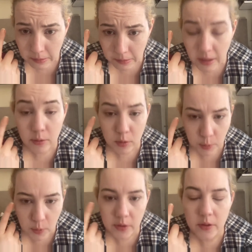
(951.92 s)
Yeah, it was the
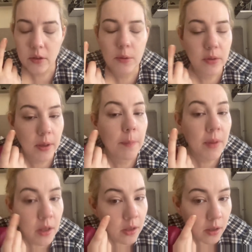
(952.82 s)
poreless side, wasn't it?
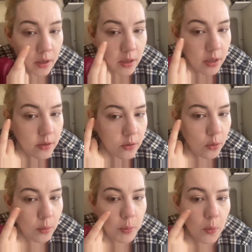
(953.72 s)
This has got
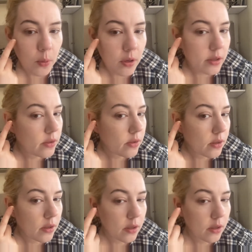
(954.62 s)
the poreless